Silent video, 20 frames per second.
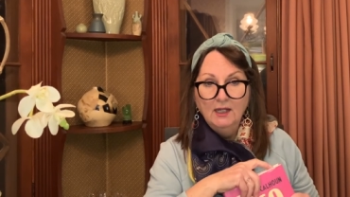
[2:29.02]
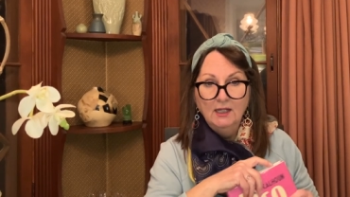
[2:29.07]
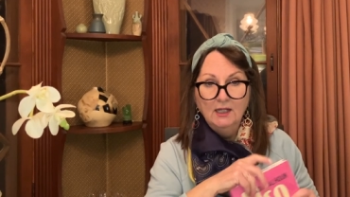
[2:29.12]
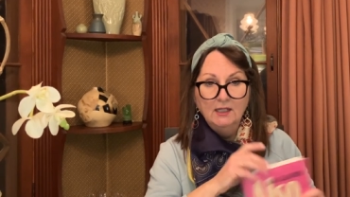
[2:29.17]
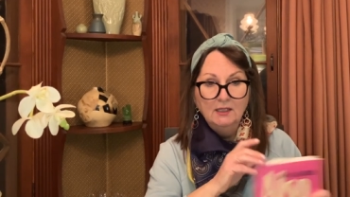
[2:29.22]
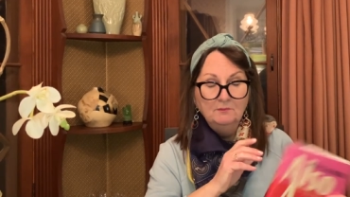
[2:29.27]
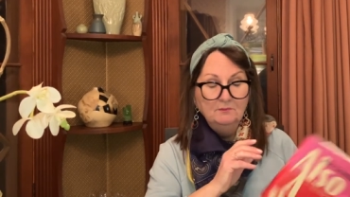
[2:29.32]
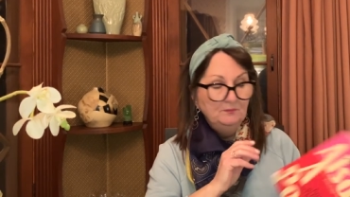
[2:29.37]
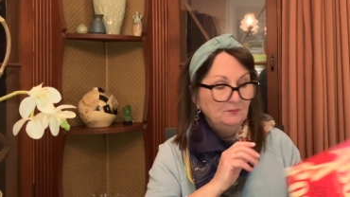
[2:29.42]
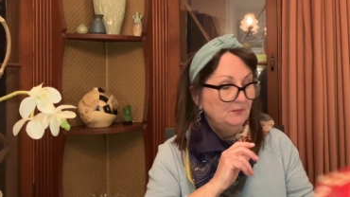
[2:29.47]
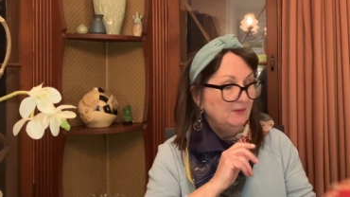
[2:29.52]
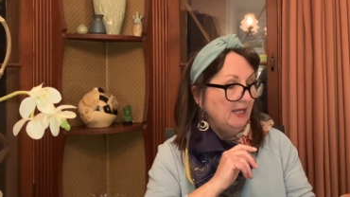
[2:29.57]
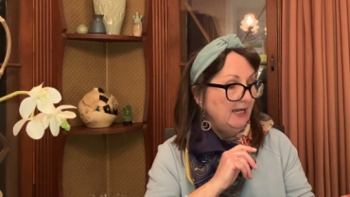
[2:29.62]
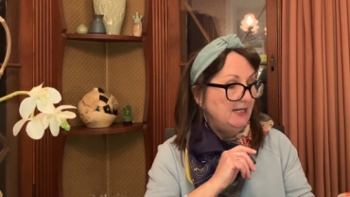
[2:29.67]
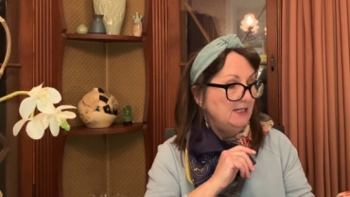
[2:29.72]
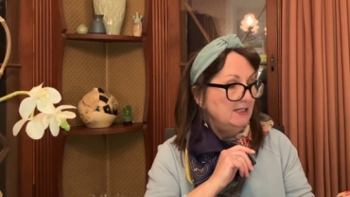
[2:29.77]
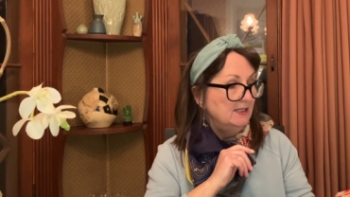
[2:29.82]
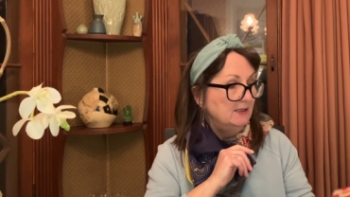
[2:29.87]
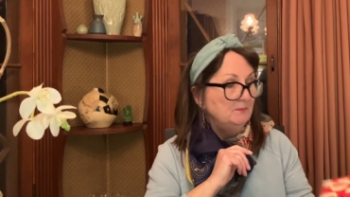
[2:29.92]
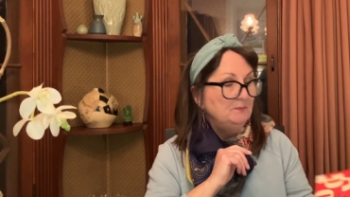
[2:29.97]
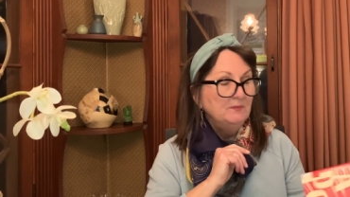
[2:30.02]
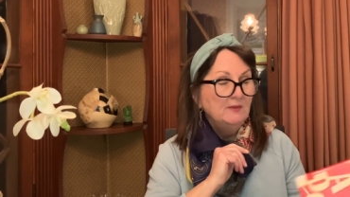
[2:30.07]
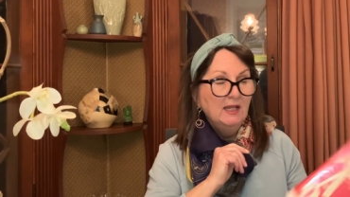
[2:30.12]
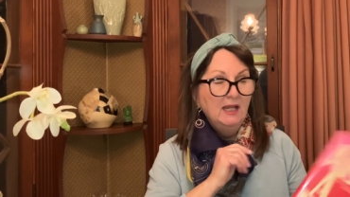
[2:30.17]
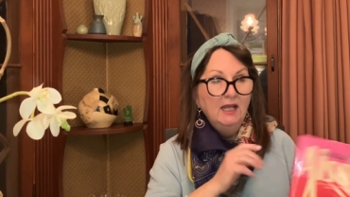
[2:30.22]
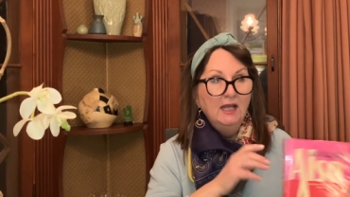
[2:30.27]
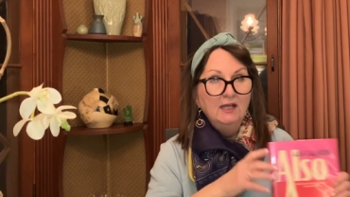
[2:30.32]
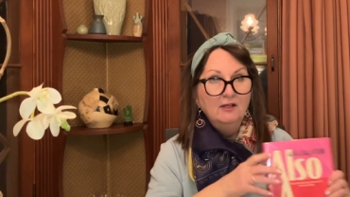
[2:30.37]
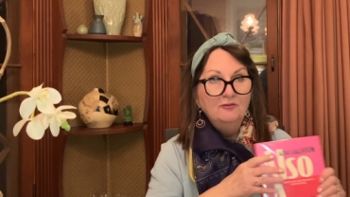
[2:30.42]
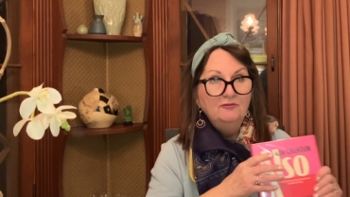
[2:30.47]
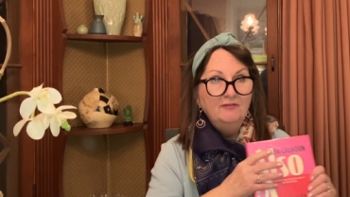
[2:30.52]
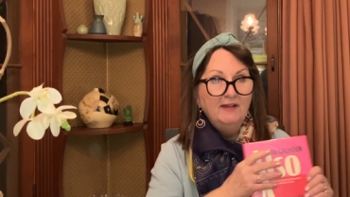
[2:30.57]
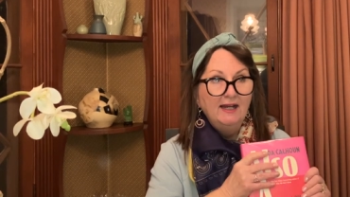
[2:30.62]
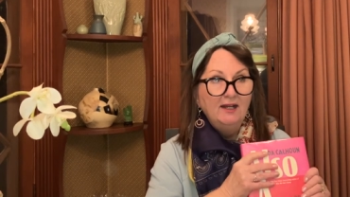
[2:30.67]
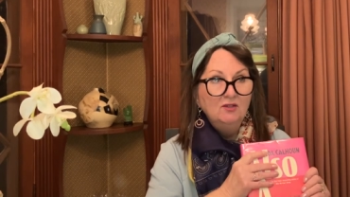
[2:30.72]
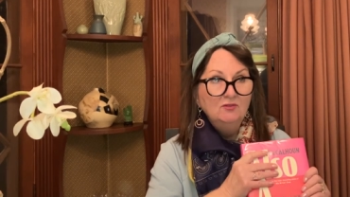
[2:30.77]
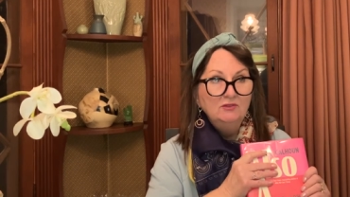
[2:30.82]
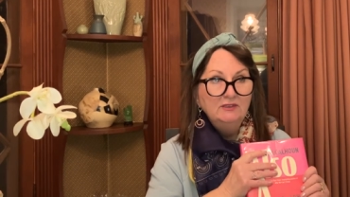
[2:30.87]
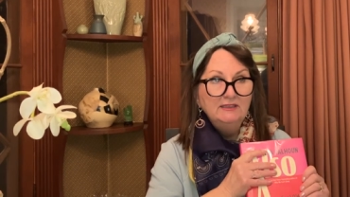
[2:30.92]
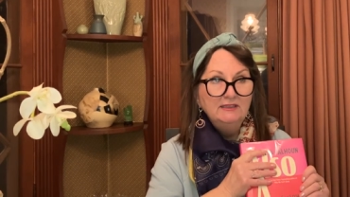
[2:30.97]
um, Ada,
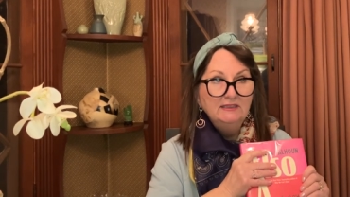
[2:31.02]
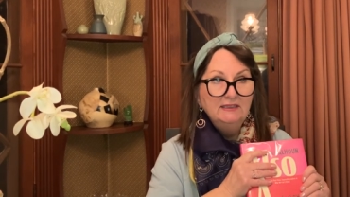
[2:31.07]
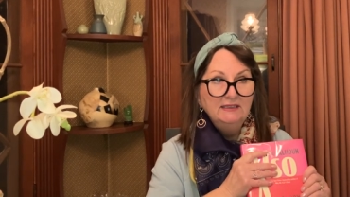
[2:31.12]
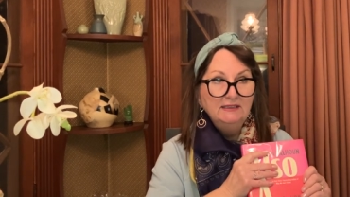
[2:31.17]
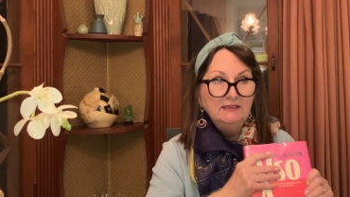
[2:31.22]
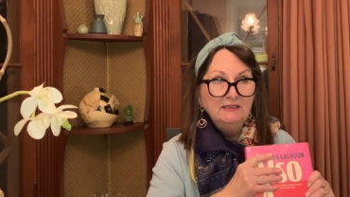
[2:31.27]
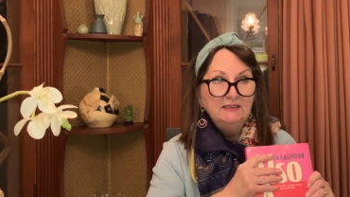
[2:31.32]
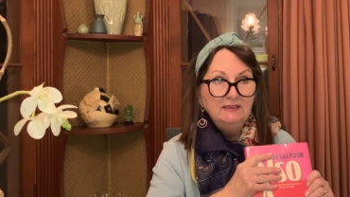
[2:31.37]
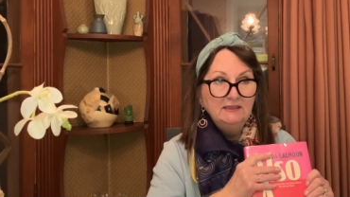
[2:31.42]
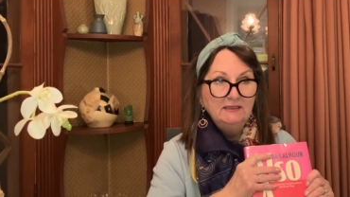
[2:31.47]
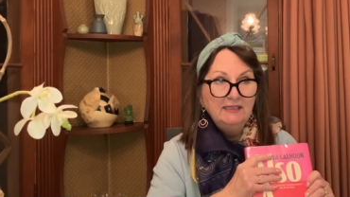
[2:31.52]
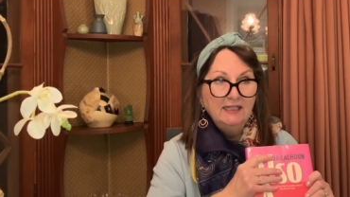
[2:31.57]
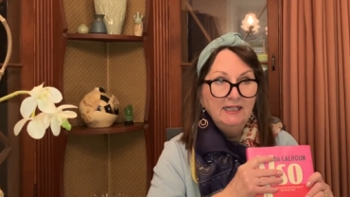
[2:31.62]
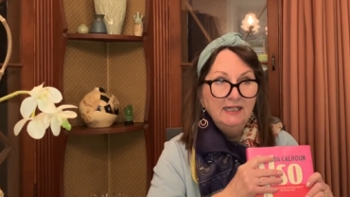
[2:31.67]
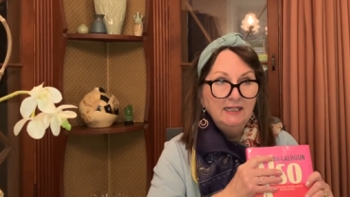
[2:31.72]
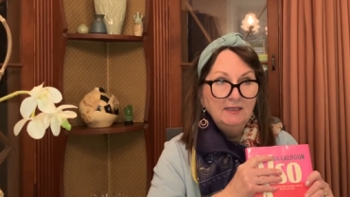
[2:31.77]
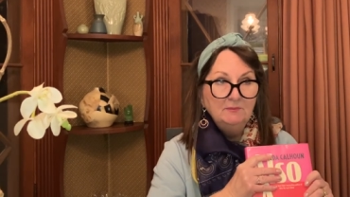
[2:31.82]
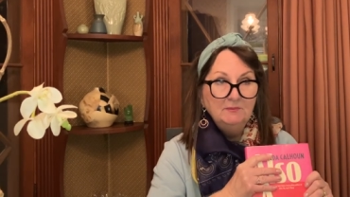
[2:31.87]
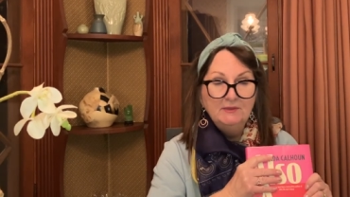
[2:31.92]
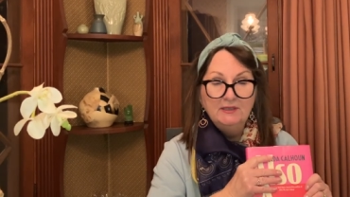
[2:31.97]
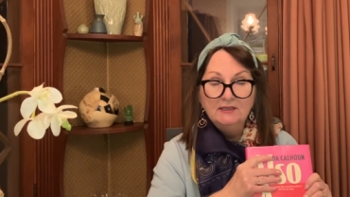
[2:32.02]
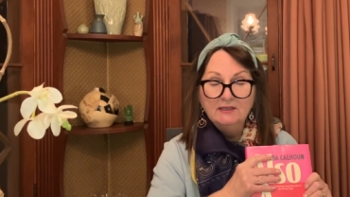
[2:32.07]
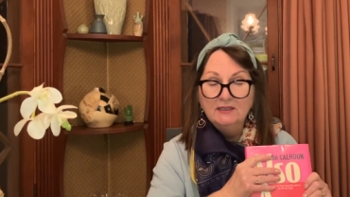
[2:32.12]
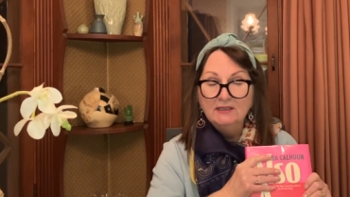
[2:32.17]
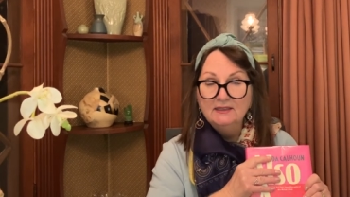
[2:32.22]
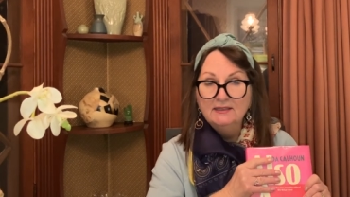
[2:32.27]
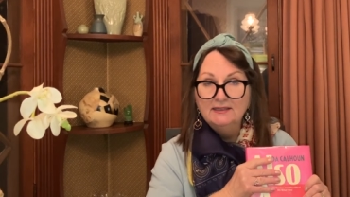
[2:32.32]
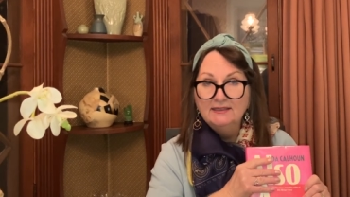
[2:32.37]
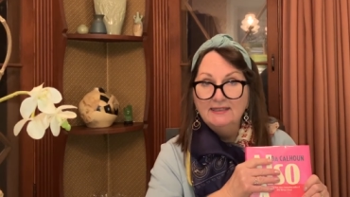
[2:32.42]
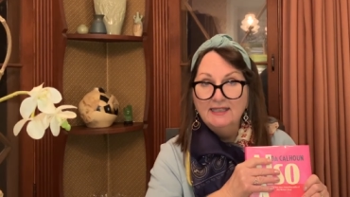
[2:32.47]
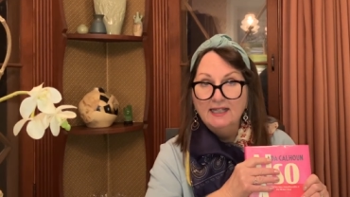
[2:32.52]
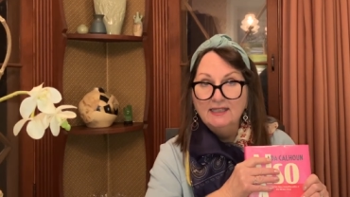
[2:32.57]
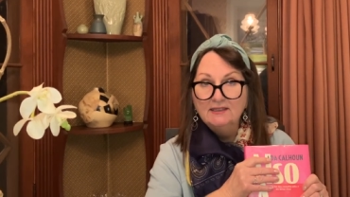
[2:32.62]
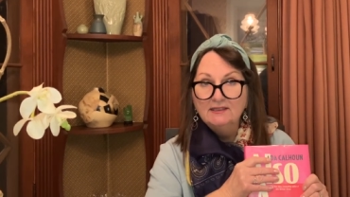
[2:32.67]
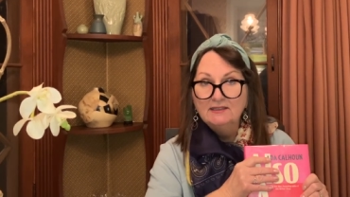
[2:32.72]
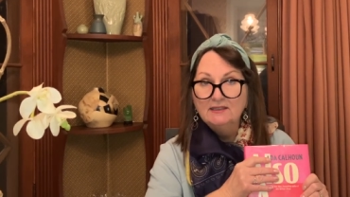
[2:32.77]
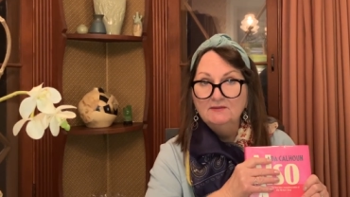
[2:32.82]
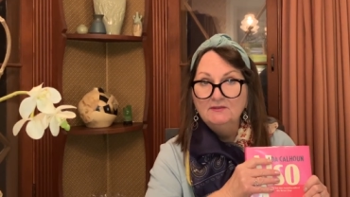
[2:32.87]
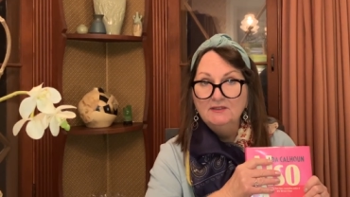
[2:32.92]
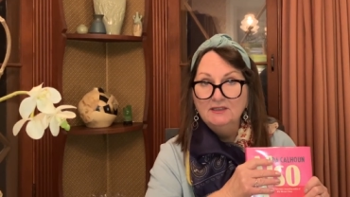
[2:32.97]
found the taped
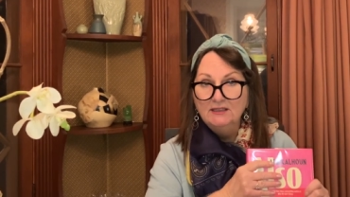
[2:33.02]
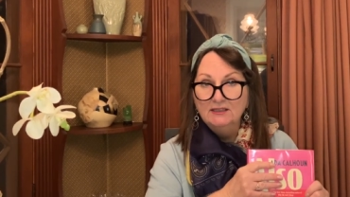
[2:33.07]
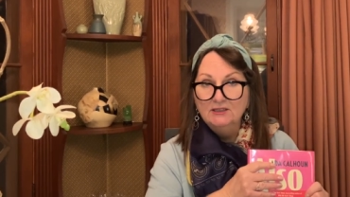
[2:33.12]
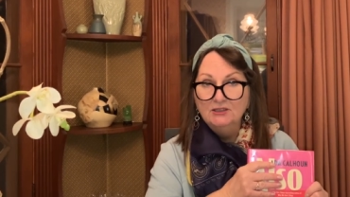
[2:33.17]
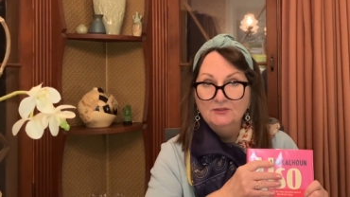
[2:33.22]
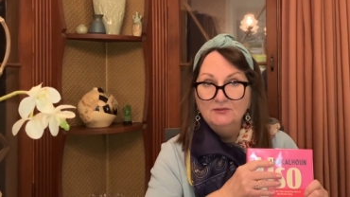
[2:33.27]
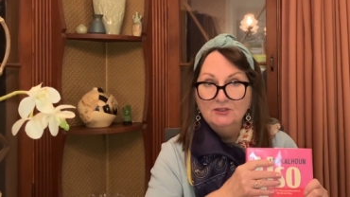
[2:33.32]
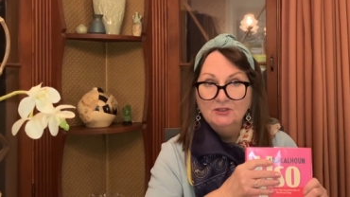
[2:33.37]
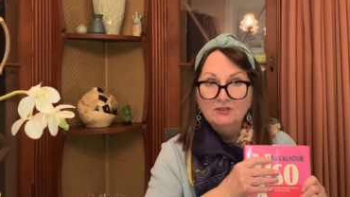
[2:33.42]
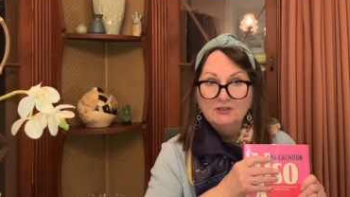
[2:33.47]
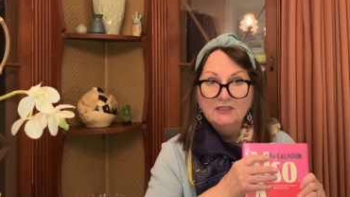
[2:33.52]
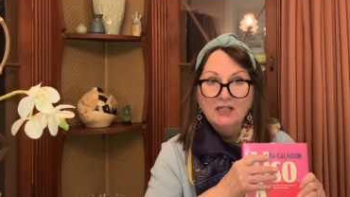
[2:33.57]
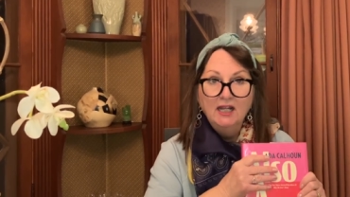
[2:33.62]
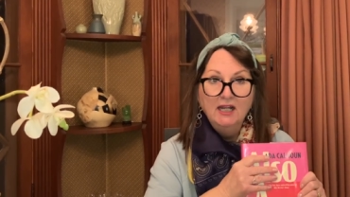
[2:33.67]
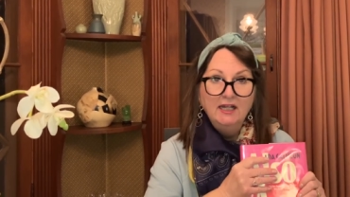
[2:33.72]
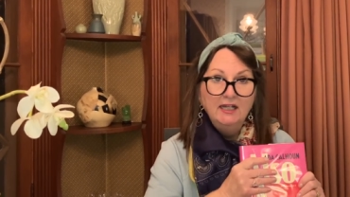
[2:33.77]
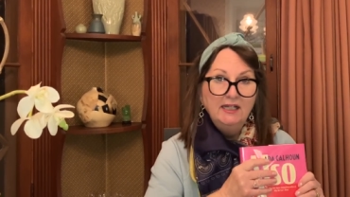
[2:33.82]
cassettes of the interviews